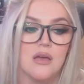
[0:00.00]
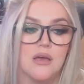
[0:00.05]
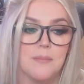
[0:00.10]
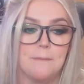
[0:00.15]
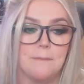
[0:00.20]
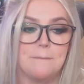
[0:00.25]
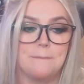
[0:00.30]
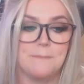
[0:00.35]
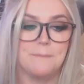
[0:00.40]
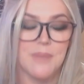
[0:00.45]

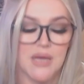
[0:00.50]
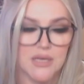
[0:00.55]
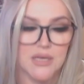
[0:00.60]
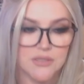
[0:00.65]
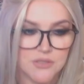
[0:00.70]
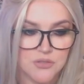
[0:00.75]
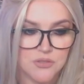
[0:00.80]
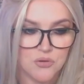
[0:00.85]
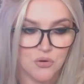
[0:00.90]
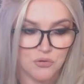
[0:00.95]

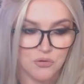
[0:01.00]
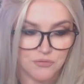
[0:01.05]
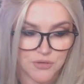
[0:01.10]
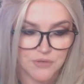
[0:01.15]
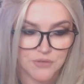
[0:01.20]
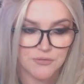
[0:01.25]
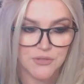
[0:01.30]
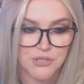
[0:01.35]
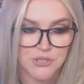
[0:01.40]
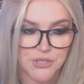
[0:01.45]
bending over for
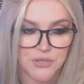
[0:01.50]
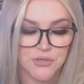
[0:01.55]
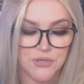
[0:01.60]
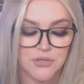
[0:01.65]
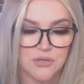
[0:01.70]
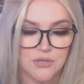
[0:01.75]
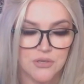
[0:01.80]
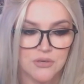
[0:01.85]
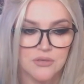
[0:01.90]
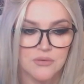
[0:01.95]
too
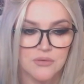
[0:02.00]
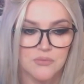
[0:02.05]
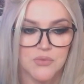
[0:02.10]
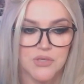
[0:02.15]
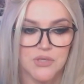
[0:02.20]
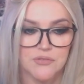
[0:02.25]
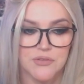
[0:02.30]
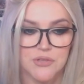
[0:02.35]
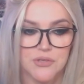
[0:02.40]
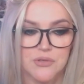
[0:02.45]
long whenever
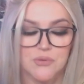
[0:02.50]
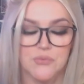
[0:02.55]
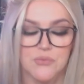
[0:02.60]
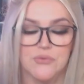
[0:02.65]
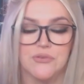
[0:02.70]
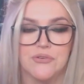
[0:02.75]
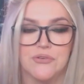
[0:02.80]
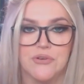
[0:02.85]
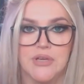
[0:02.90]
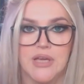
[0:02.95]
you're going
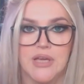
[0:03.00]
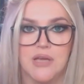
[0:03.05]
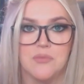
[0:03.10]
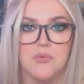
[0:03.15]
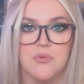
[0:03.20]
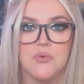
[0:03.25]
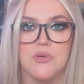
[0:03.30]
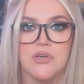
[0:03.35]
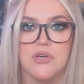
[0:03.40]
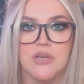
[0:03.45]
through chemo,
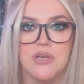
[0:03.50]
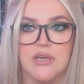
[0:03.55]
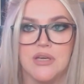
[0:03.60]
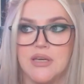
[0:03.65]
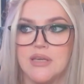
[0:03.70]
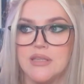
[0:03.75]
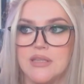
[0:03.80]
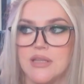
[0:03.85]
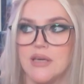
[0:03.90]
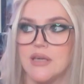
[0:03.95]
you can get
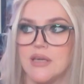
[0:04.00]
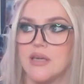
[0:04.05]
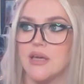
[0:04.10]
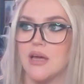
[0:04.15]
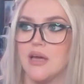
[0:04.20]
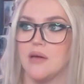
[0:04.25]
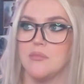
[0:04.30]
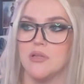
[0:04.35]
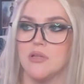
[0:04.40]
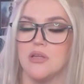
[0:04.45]
like a
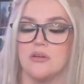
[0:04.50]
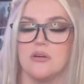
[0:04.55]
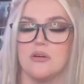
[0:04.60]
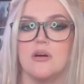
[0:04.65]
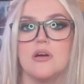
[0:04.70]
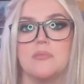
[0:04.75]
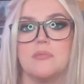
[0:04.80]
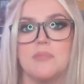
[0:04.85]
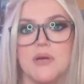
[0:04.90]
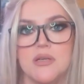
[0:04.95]
lot of
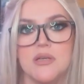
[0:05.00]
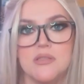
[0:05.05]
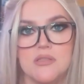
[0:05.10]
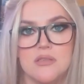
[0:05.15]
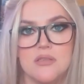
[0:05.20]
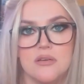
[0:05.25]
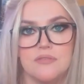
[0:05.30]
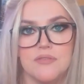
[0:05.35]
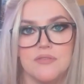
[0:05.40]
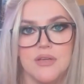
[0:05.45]
heartburn and
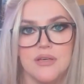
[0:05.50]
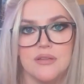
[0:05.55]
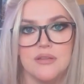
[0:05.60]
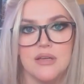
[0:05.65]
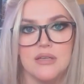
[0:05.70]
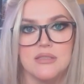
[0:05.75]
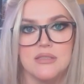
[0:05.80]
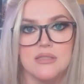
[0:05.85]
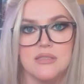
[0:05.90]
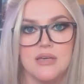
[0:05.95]
stuff like that,
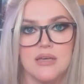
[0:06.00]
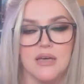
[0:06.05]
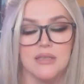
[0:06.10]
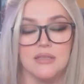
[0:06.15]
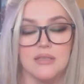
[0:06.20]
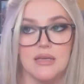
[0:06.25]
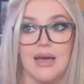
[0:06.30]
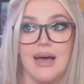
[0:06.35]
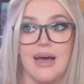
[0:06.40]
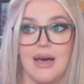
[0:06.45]
and
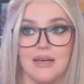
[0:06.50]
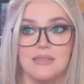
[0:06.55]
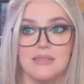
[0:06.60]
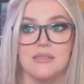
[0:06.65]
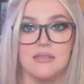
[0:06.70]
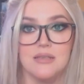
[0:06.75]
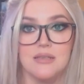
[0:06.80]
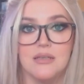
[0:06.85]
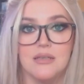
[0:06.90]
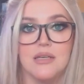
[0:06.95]
acid
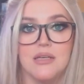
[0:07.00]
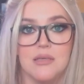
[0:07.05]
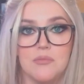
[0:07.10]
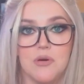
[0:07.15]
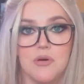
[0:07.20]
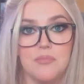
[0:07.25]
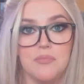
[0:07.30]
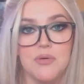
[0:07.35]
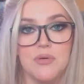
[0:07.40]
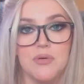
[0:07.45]
can come up.
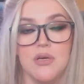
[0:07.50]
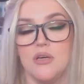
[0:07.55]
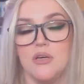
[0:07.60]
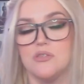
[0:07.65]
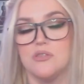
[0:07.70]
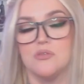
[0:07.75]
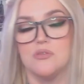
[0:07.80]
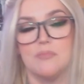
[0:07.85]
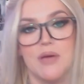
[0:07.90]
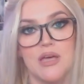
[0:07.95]
So
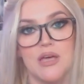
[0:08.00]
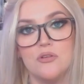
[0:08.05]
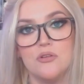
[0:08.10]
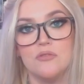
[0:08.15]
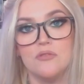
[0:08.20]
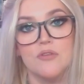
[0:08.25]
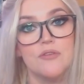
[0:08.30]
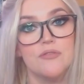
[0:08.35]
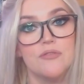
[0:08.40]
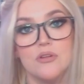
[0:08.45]
bending over
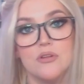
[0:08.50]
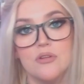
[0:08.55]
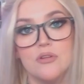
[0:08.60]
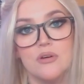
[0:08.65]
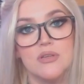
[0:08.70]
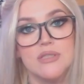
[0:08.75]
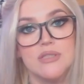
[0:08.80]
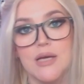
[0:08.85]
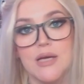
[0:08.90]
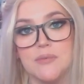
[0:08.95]
for a long
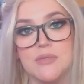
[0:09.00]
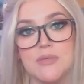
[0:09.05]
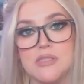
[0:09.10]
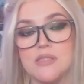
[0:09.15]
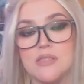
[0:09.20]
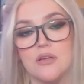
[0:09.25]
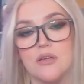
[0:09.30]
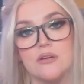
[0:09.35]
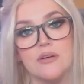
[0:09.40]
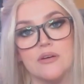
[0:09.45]
time is not a
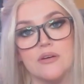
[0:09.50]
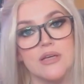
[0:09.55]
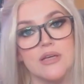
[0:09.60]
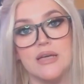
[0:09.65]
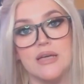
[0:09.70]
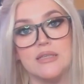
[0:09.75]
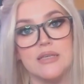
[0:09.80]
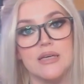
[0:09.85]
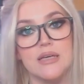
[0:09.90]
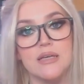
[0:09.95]
great
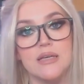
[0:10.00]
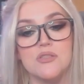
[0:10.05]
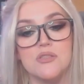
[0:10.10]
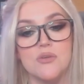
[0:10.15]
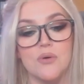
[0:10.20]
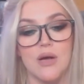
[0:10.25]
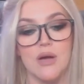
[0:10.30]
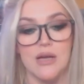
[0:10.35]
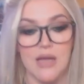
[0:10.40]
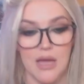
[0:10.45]
idea. So I
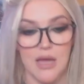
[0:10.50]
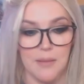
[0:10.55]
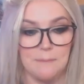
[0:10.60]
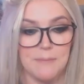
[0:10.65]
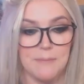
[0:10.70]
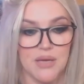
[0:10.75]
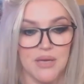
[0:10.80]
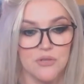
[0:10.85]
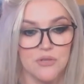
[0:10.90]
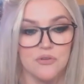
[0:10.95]
can't
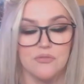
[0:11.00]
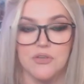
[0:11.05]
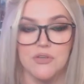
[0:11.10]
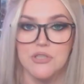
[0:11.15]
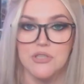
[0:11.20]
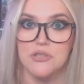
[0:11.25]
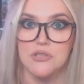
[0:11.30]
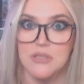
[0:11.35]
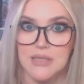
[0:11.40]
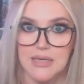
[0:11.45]
bend over to
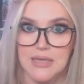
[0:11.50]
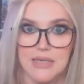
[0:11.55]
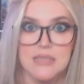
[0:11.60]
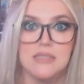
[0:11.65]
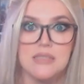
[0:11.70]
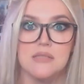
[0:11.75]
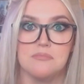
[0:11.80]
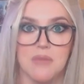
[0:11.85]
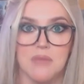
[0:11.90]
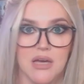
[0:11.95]
lace
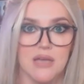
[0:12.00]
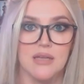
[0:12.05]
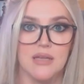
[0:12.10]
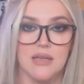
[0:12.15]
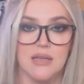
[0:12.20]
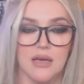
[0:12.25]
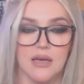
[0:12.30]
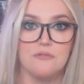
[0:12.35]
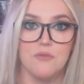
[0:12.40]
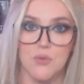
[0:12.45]
my like
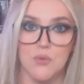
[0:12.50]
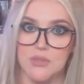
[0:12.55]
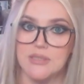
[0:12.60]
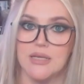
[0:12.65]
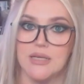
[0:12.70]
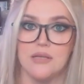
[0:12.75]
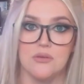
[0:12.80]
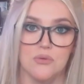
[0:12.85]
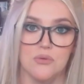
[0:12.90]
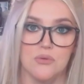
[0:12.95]

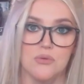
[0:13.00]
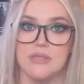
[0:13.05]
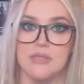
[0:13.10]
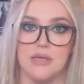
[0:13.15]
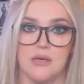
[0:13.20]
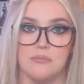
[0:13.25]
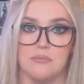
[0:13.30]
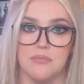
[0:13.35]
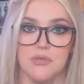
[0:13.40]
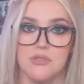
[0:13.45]
14-hole DM
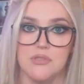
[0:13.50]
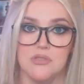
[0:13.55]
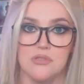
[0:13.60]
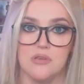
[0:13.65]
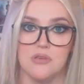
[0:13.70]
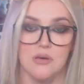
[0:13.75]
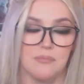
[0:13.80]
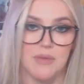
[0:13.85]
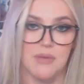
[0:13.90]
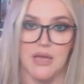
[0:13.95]
boots up
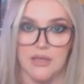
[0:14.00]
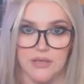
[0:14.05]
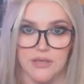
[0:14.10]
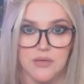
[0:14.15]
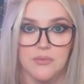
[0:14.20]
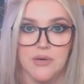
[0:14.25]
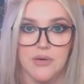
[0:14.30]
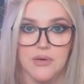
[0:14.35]
anyway.